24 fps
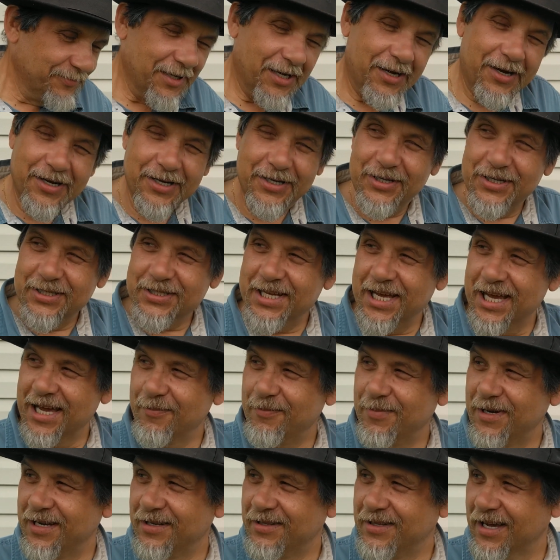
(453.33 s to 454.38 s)
Oh, you just
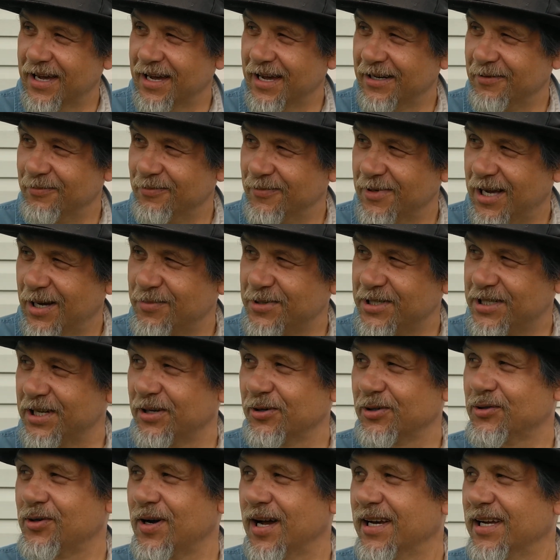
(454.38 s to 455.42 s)
can't beat that. I'm
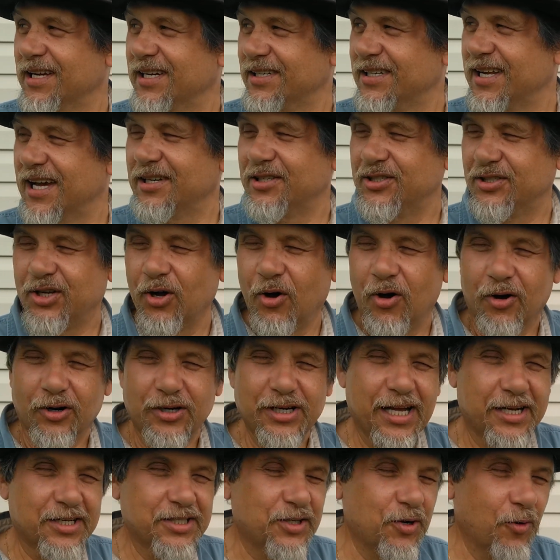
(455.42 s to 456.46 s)
still trying to get that dog
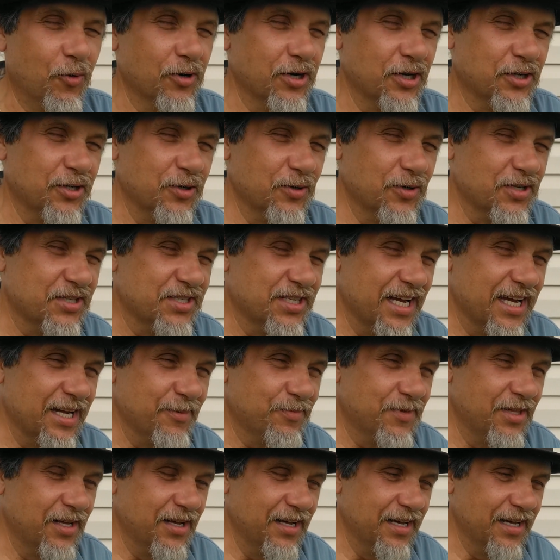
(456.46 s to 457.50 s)
next door to do the same
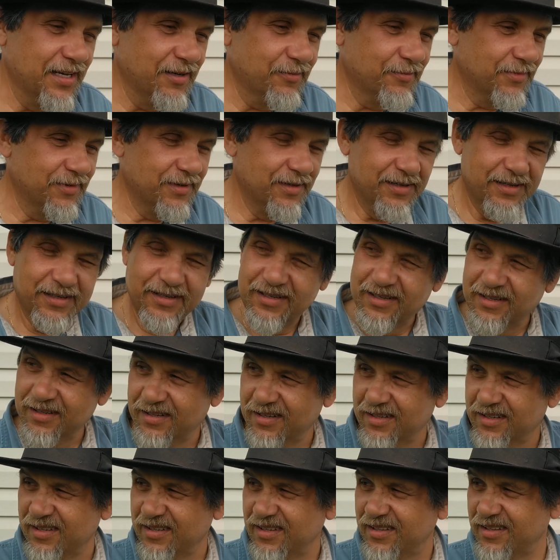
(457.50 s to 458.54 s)
thing.
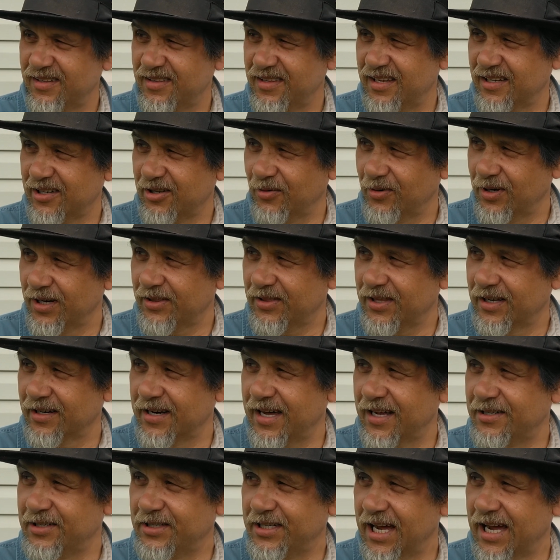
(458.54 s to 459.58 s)
I think the only thing
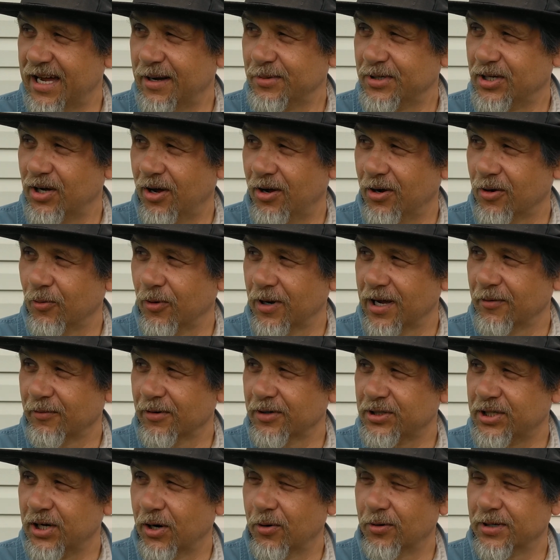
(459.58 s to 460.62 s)
that damn dog will ever
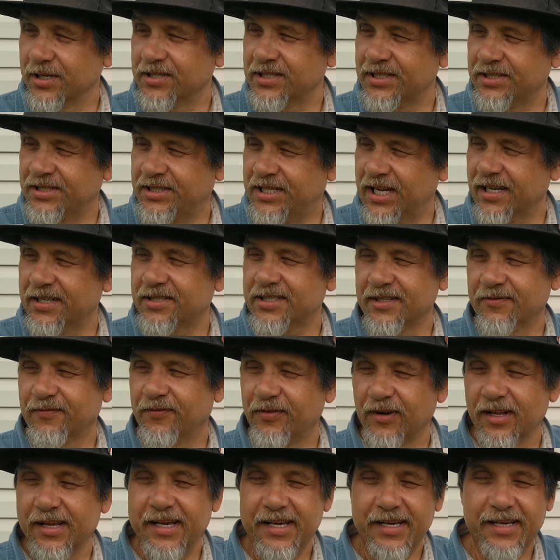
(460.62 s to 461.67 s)
tote is ticks and
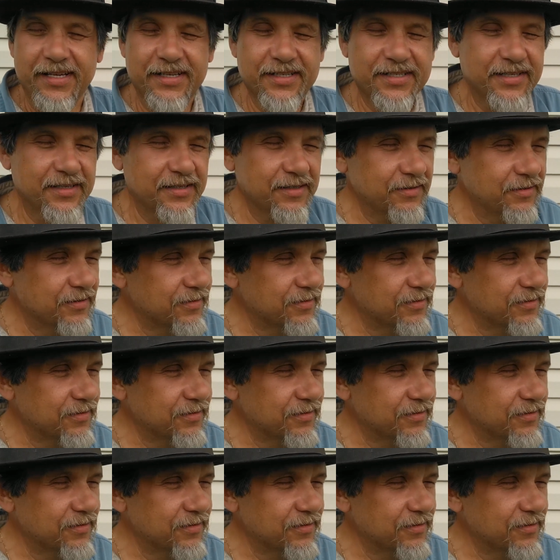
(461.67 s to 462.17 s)
fleas.